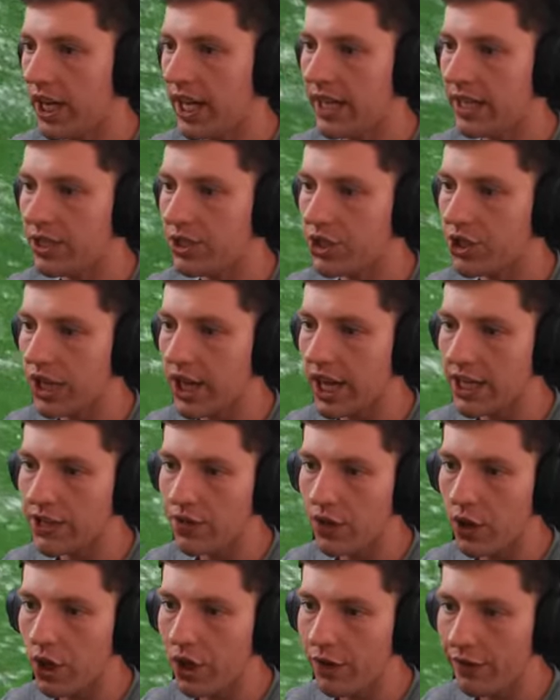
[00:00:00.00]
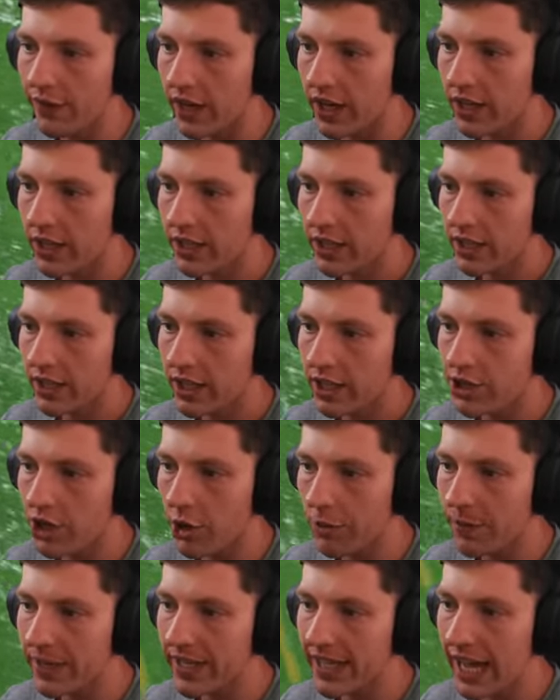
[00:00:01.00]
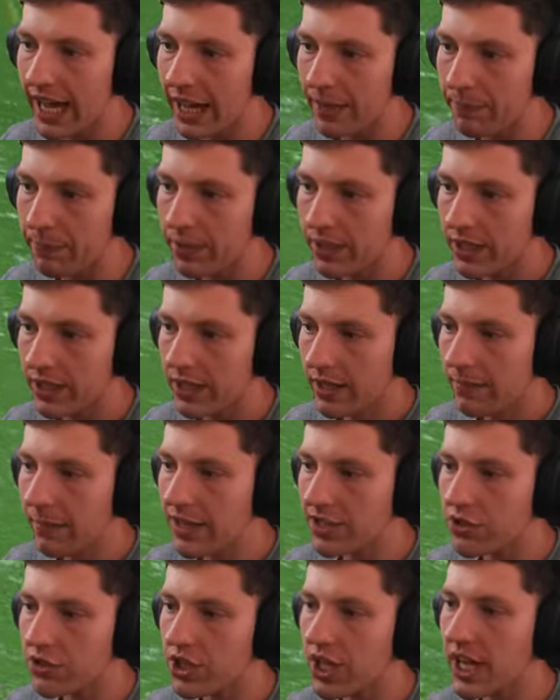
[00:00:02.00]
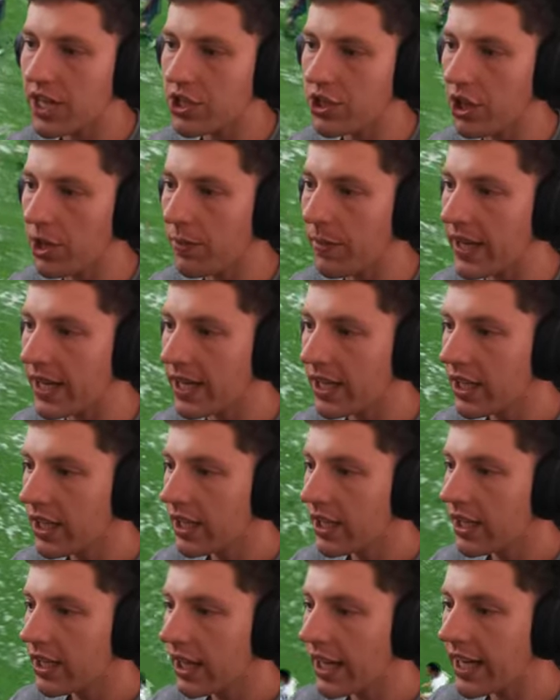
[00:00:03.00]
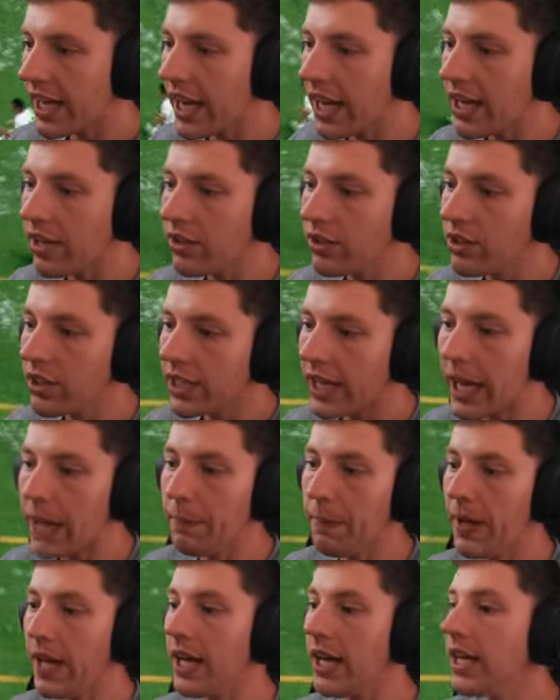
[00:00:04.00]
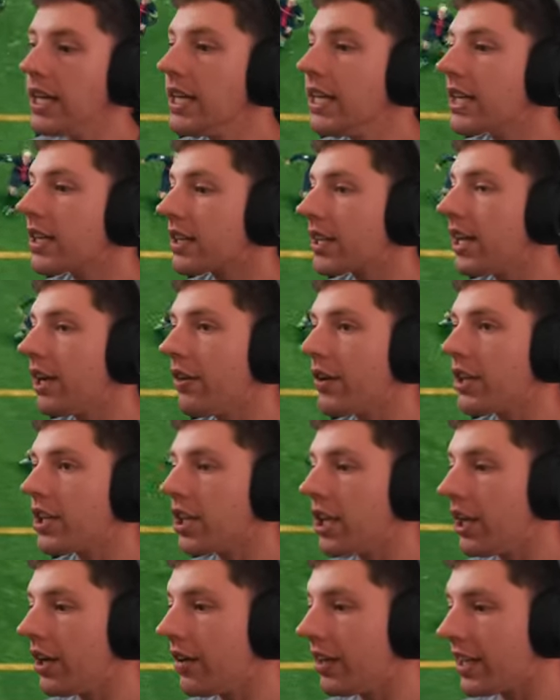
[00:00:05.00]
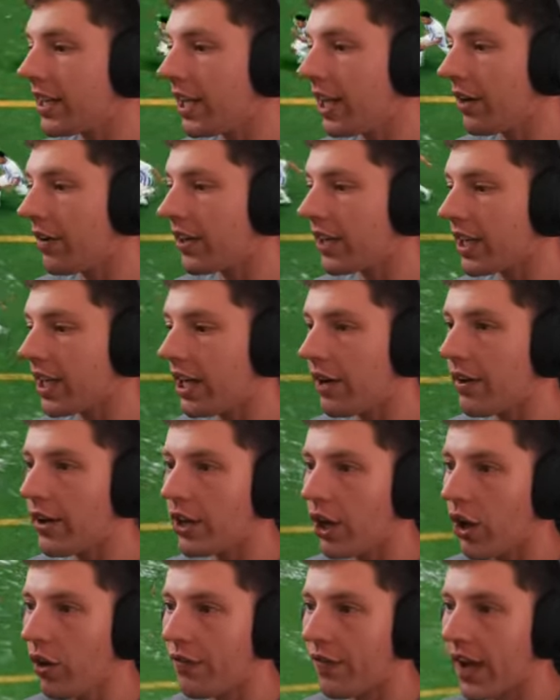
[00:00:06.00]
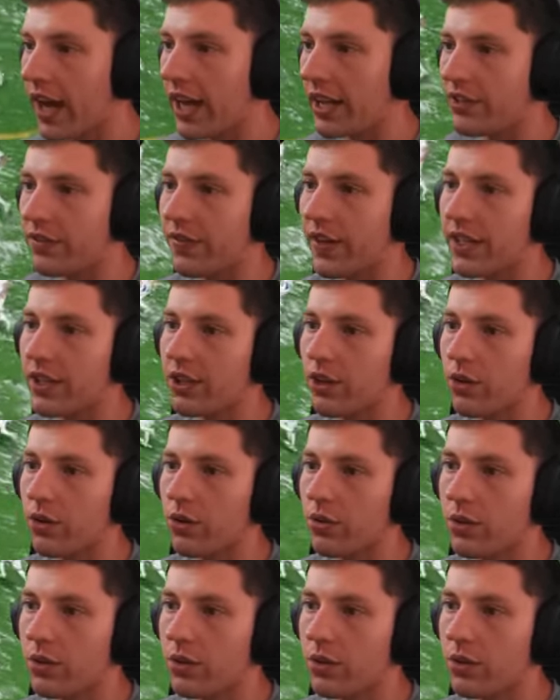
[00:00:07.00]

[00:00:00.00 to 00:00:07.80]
Chance for Herfer. It's opening up. Message, yes, Schlotterbeck. Again, keeper. Clear it. Hoof it. Thank